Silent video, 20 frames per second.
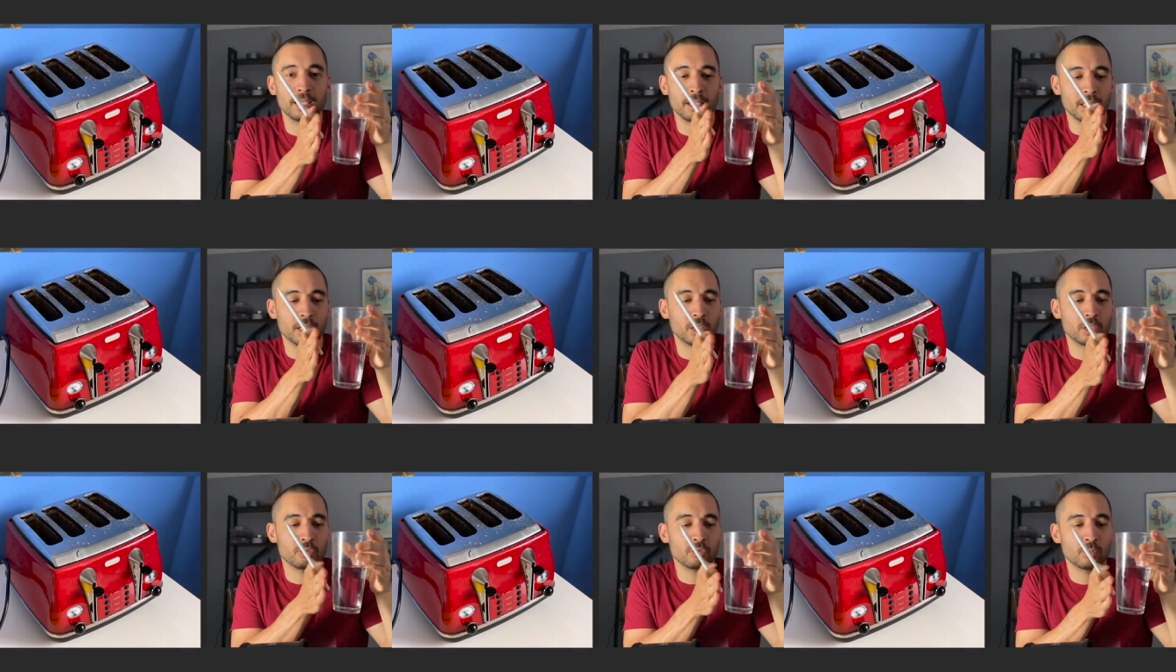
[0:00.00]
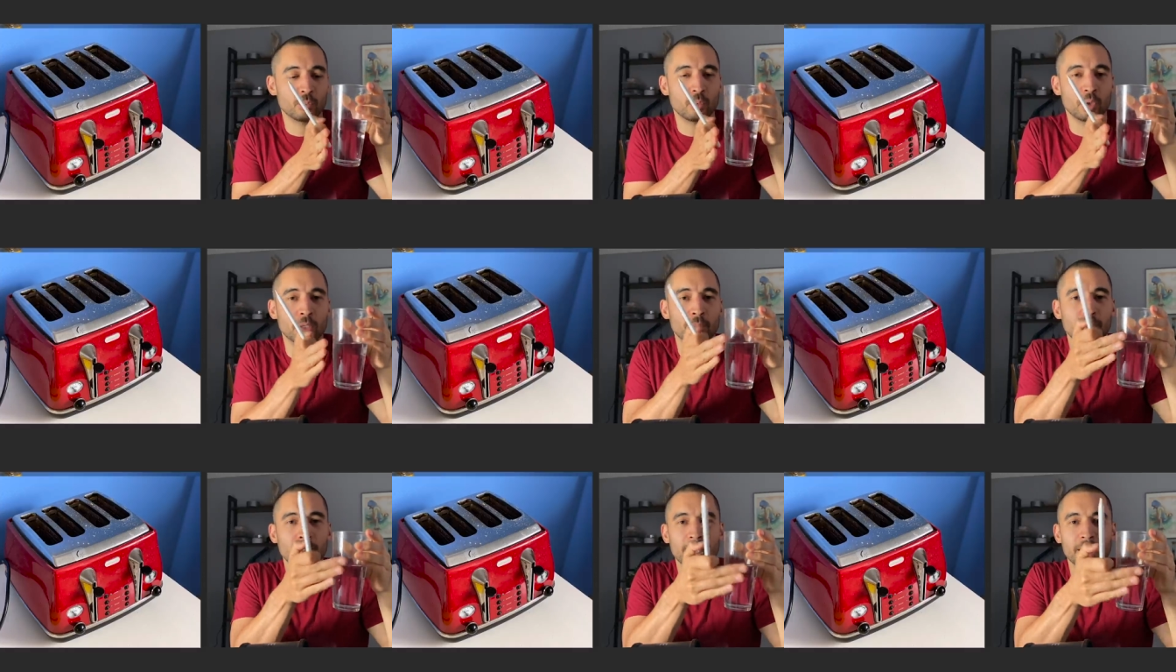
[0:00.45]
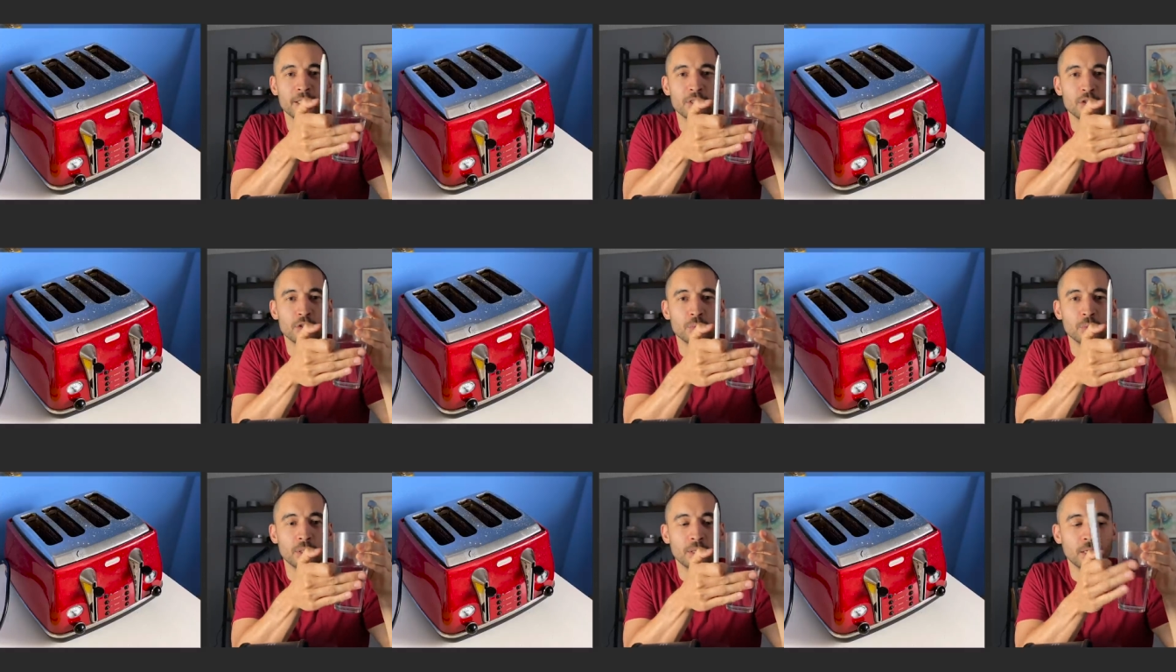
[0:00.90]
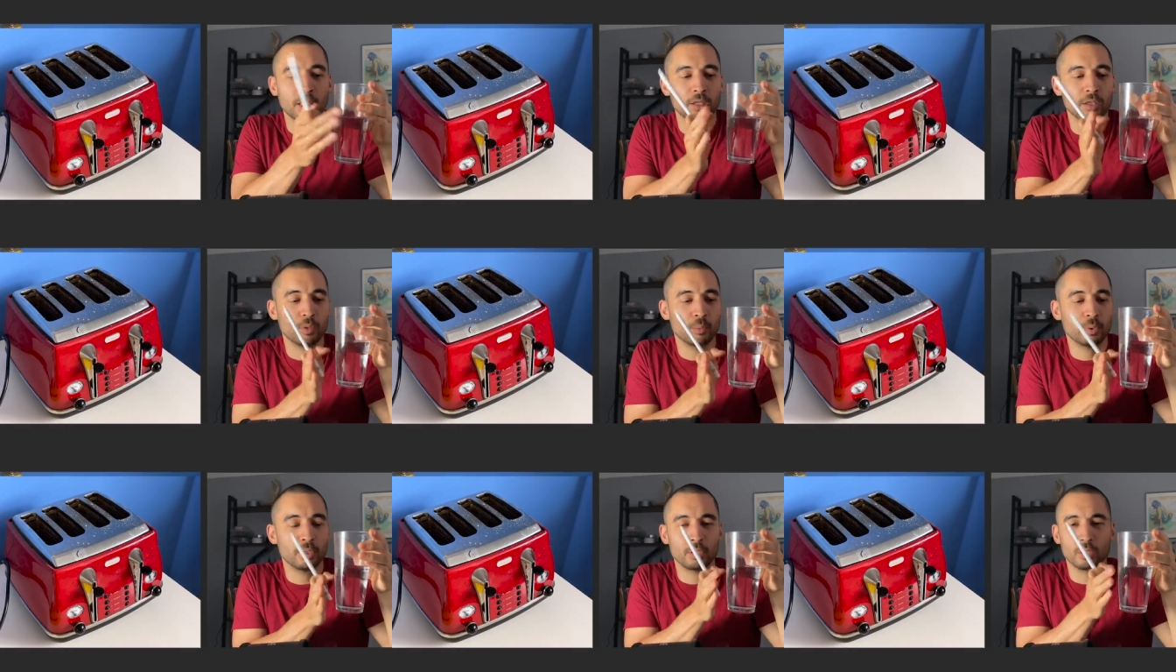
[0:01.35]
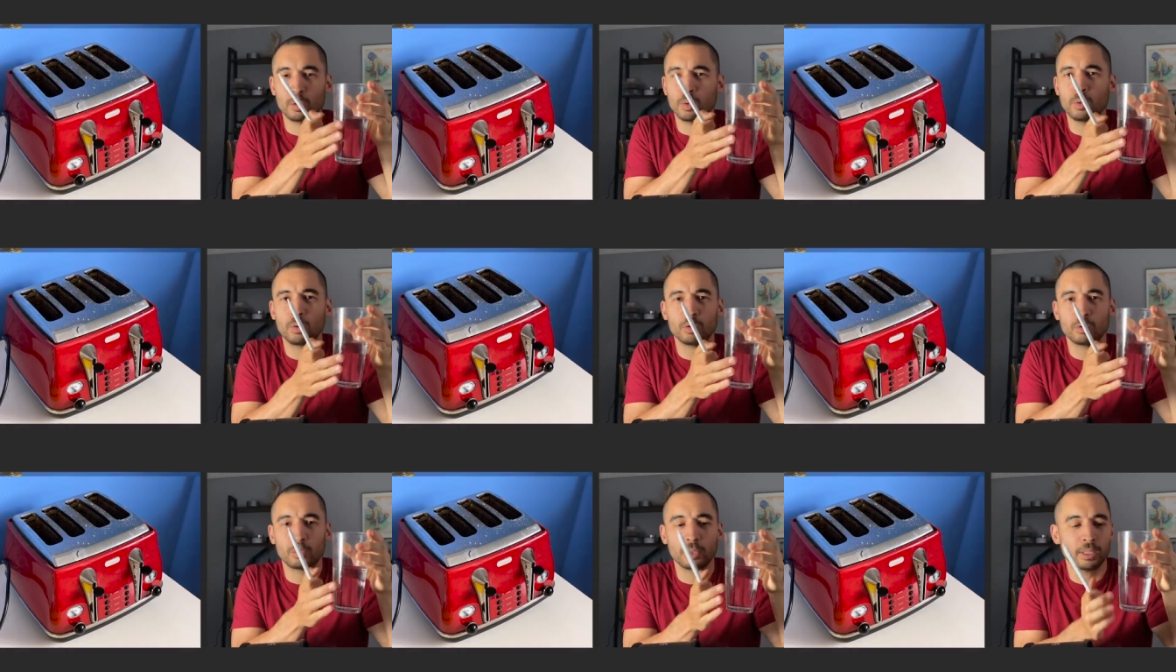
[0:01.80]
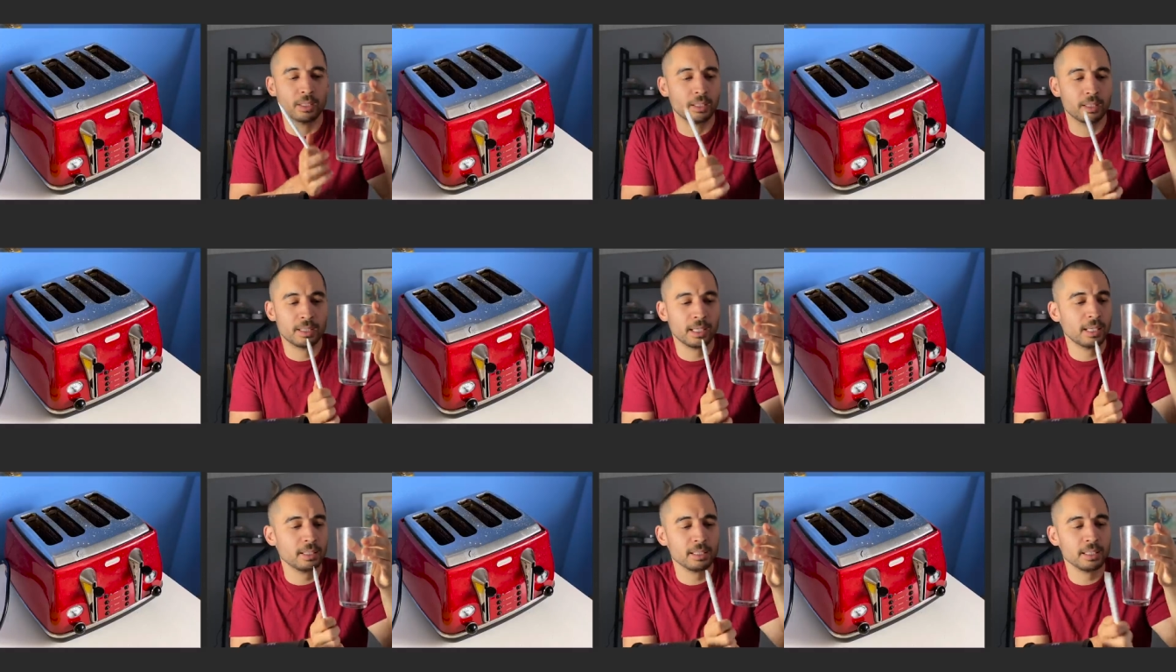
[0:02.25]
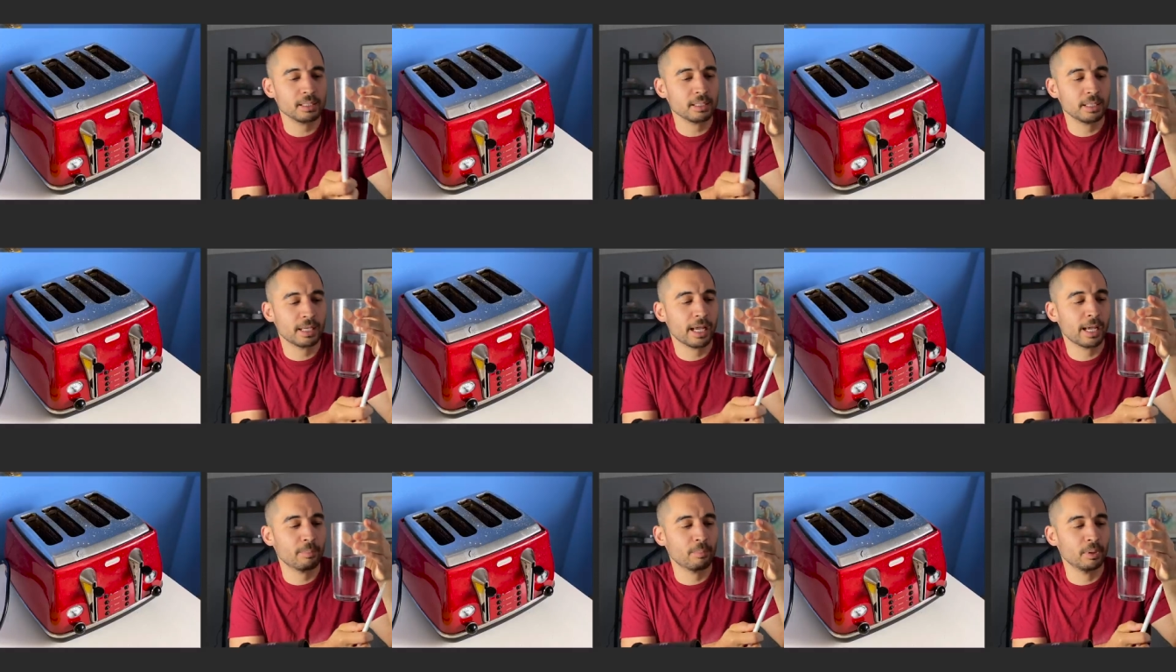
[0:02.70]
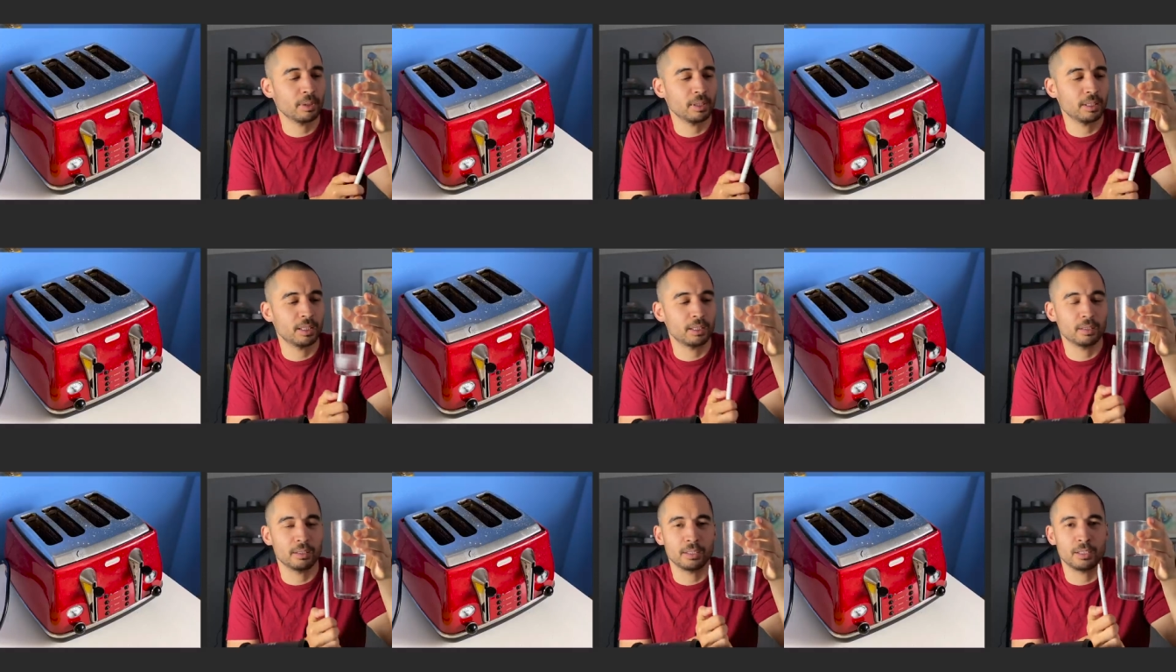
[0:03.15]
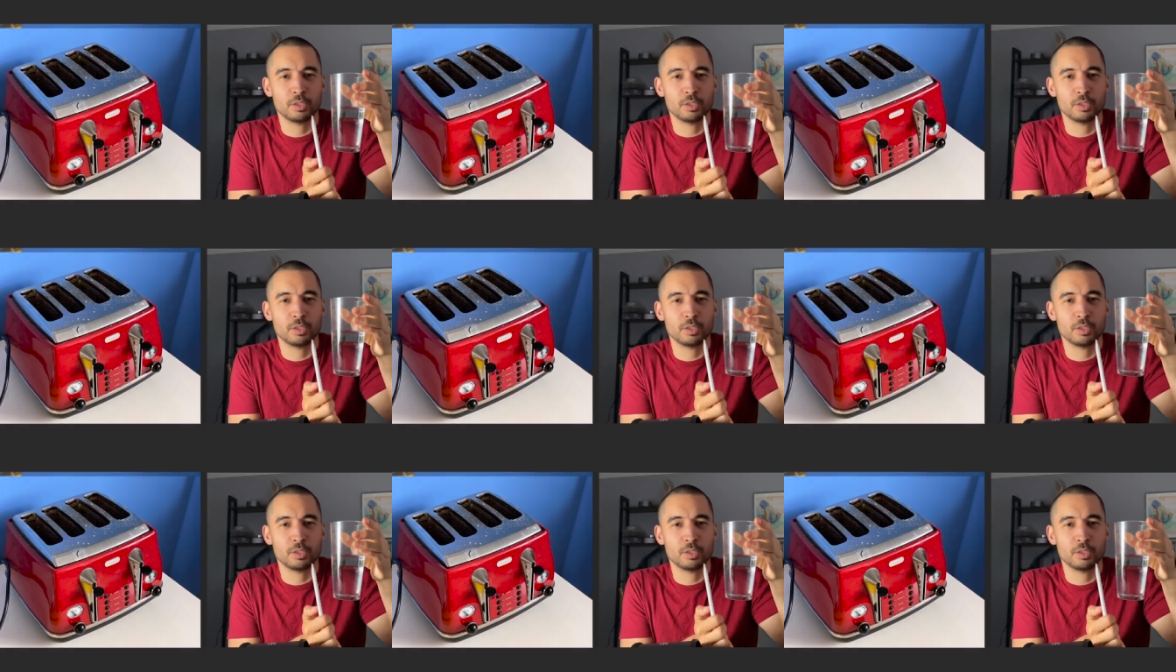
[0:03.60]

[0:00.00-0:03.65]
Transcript: it goes from one plane to another with a corner on it. That doesn't happen here.